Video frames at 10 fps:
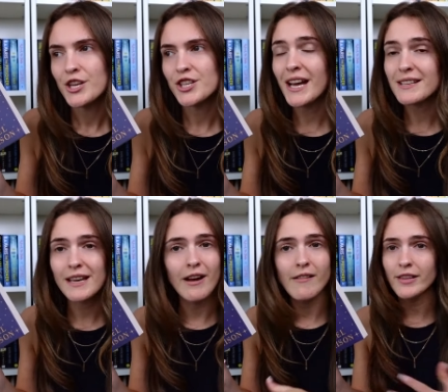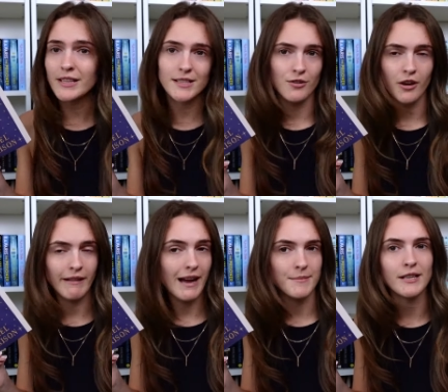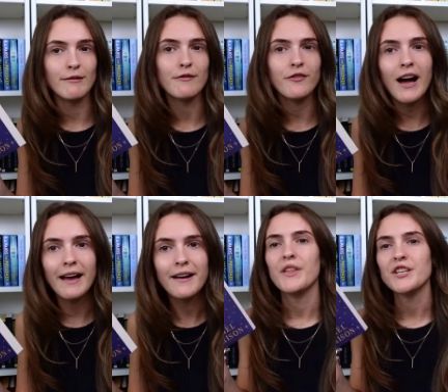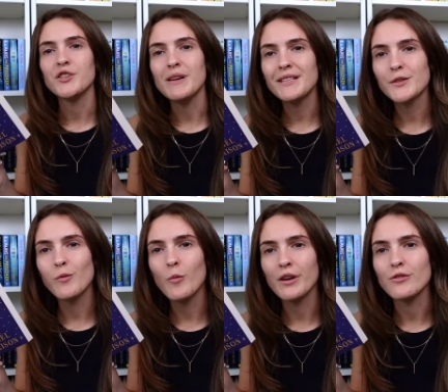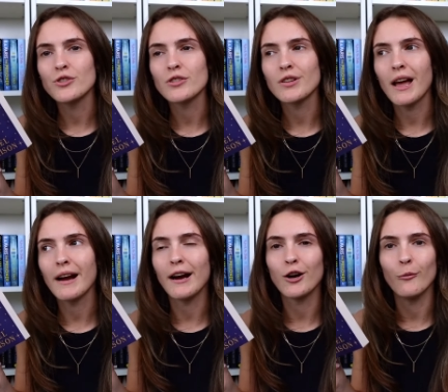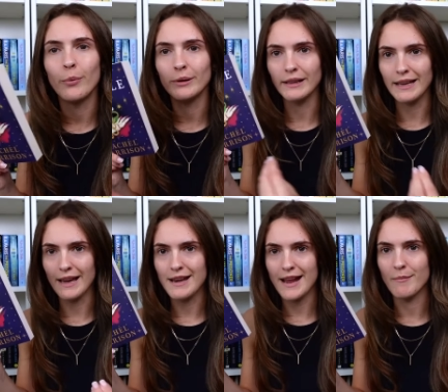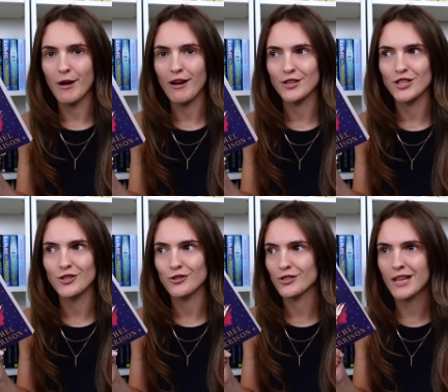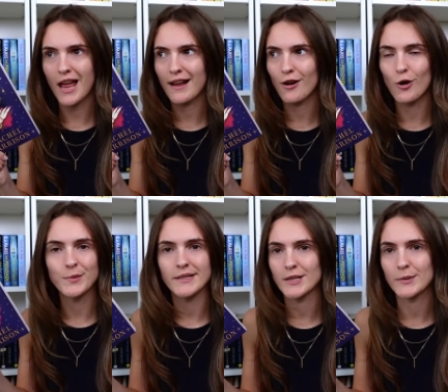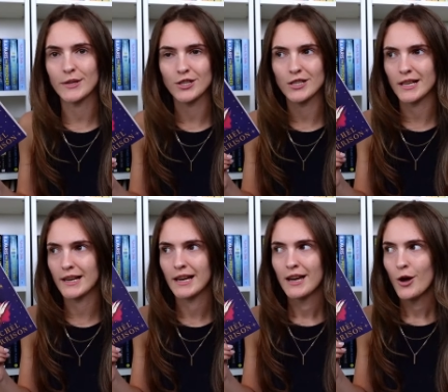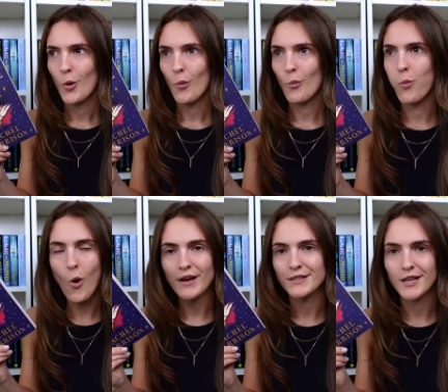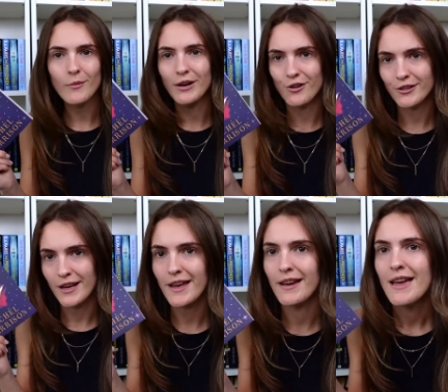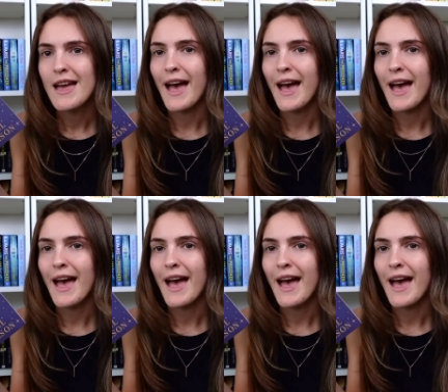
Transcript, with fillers: She gets there and everything's still going absolutely fine. But then she meets this woman who's just like a complete enigma and she's just like obsessed with her. She's like, what is going on here?